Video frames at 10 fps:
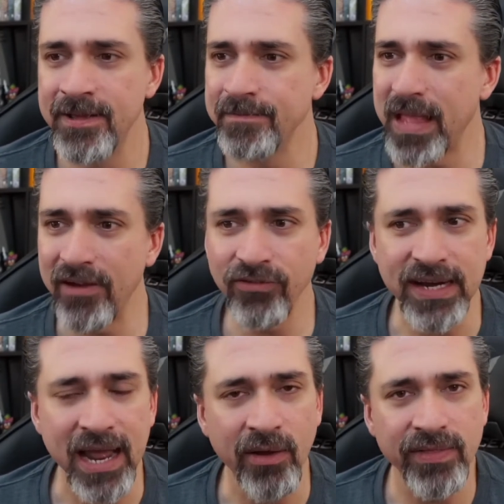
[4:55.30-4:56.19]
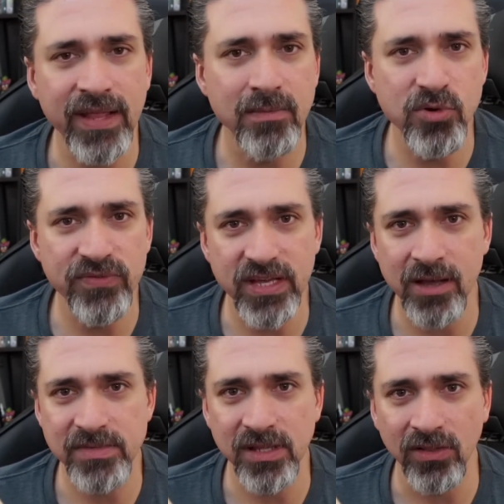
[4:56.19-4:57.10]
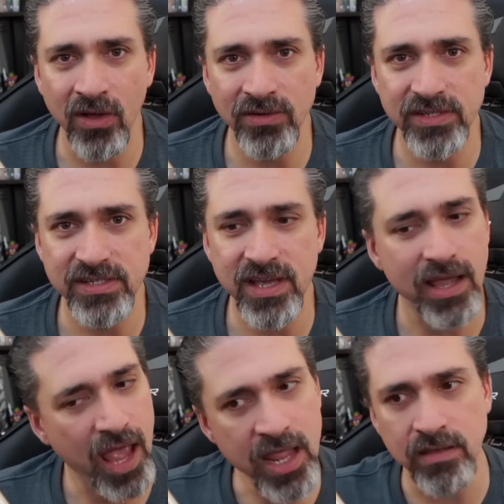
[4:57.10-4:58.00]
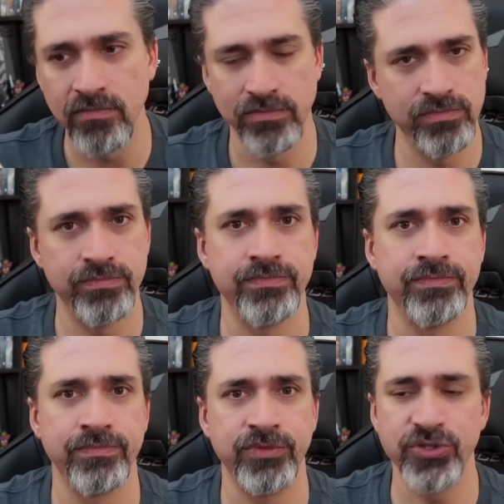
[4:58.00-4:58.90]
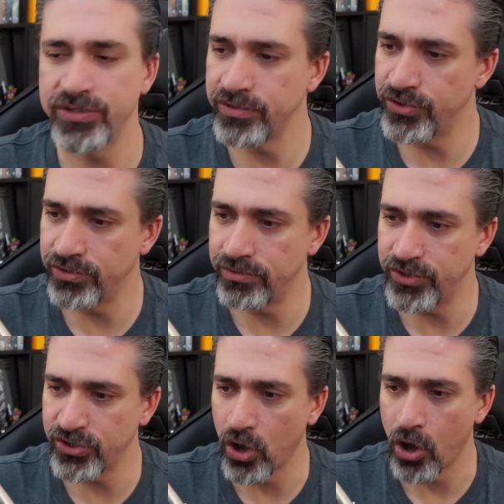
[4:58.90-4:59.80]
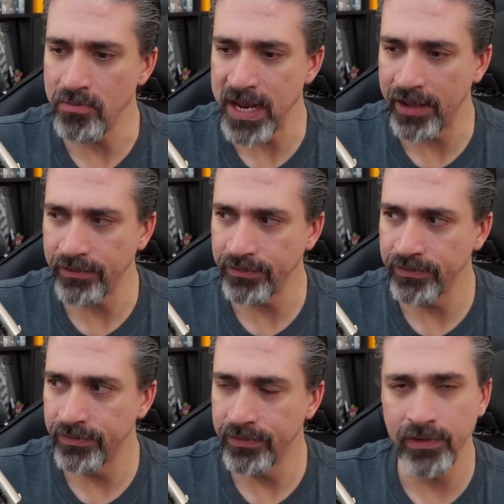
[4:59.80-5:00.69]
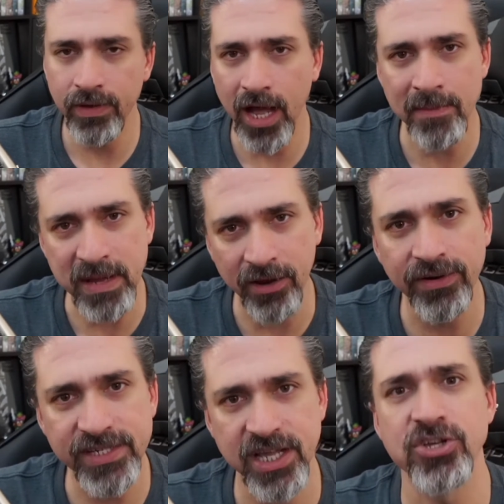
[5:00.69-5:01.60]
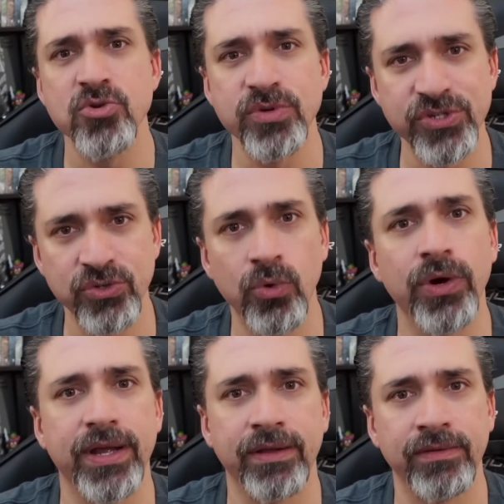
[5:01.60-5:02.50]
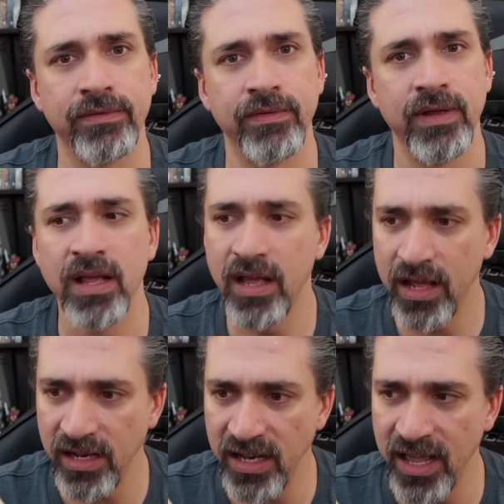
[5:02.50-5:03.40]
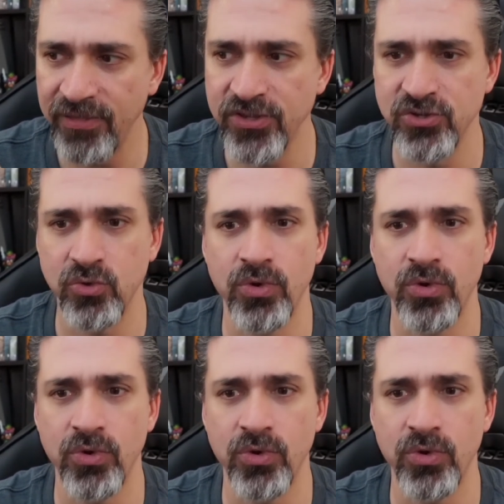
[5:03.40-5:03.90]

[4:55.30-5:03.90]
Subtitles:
every now and then a movie comes along to say, hey, just Just calm down. I'm here to tell you a story. Let the story